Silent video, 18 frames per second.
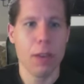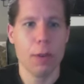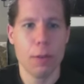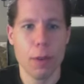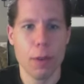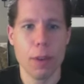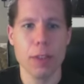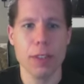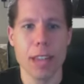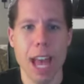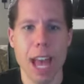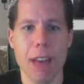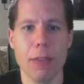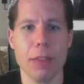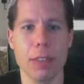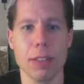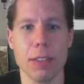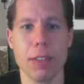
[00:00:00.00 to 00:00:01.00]
First
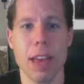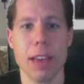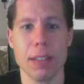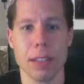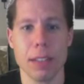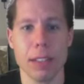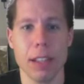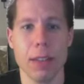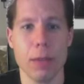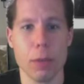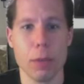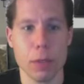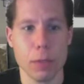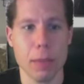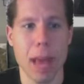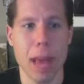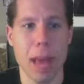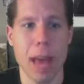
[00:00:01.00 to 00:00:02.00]
half of 2011
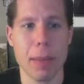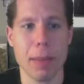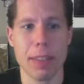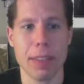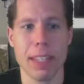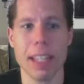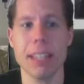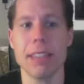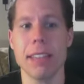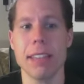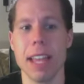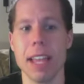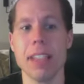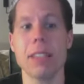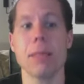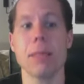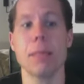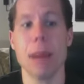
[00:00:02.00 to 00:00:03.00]
was bad, but these
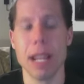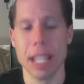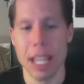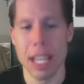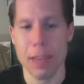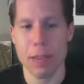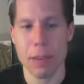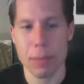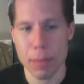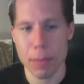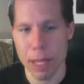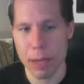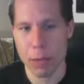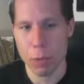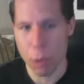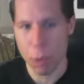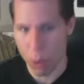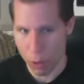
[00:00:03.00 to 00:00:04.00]
days might even be
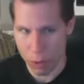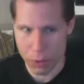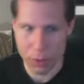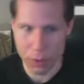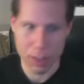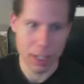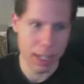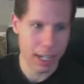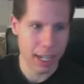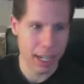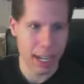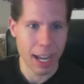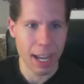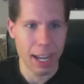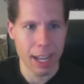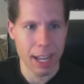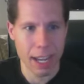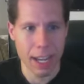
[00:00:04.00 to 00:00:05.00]
worse. And I
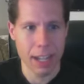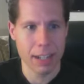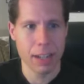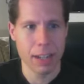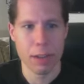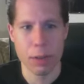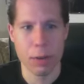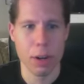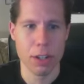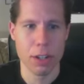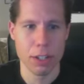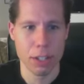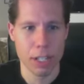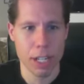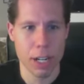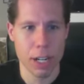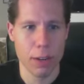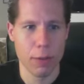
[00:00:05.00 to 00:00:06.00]
got another
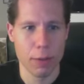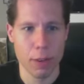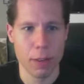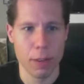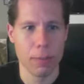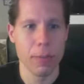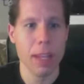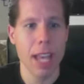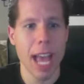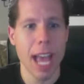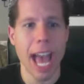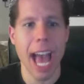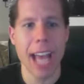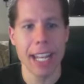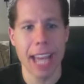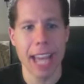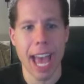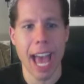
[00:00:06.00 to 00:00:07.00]
question here from
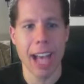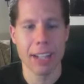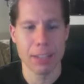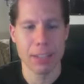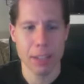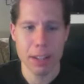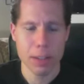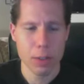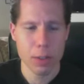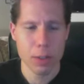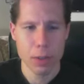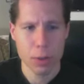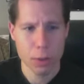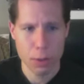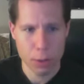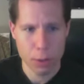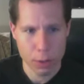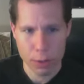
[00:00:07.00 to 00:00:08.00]
at
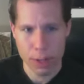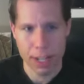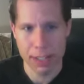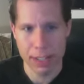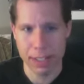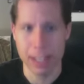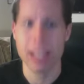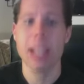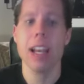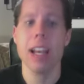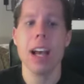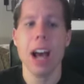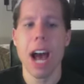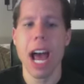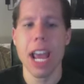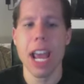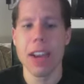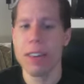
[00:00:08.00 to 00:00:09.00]
ax_crazy.
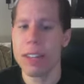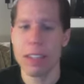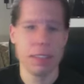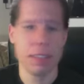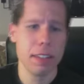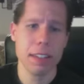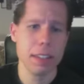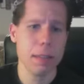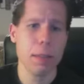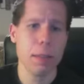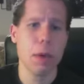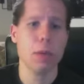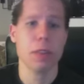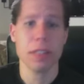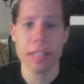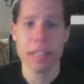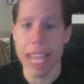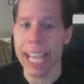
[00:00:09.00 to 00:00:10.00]
Hi Aaron, is this the
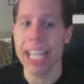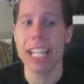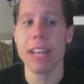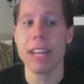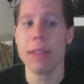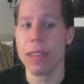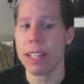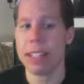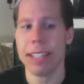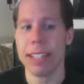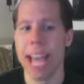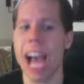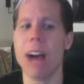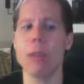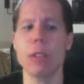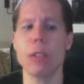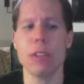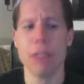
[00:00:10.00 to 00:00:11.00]
most negative and
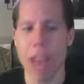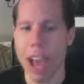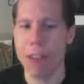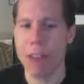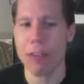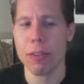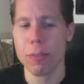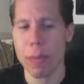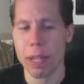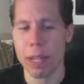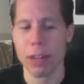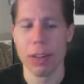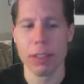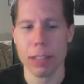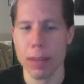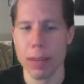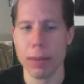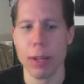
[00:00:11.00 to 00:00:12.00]
down you've ever been
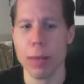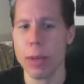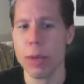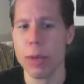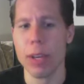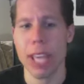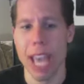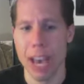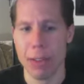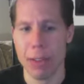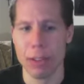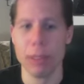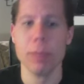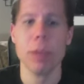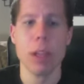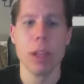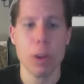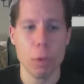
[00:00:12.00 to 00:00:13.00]
on WWE
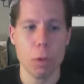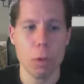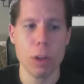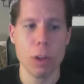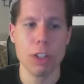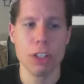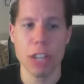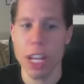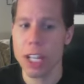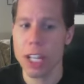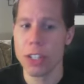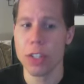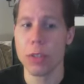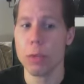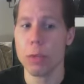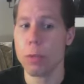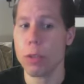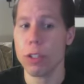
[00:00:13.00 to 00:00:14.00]
ever? What
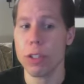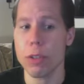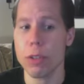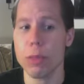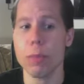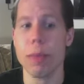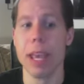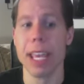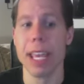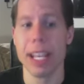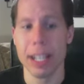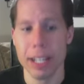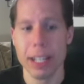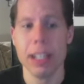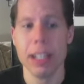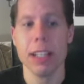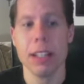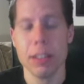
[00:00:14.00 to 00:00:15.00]
changes would you make
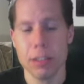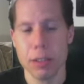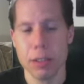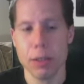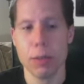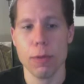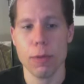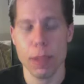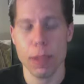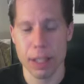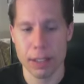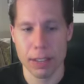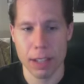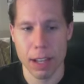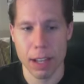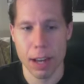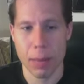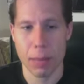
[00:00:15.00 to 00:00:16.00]
to fix
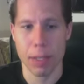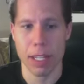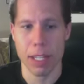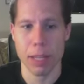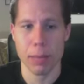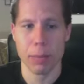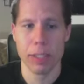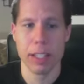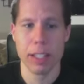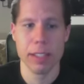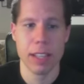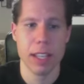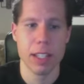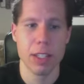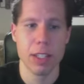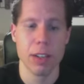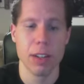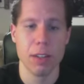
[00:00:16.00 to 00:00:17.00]
the company? Please
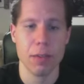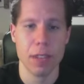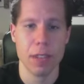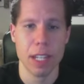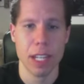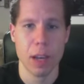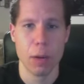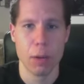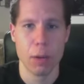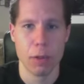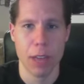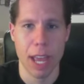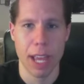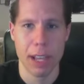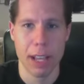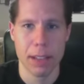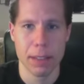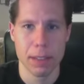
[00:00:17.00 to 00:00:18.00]
answer in video.
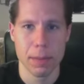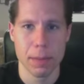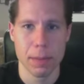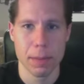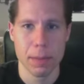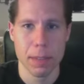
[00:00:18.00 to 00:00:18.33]
Thanks.